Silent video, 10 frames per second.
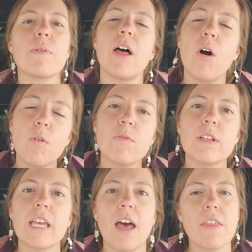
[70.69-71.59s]
while
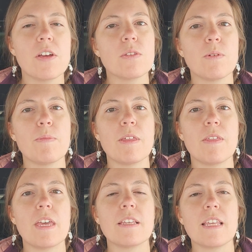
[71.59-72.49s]
hopefully others will be
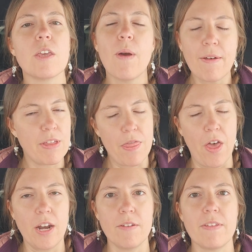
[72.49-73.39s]
things that you haven't thought of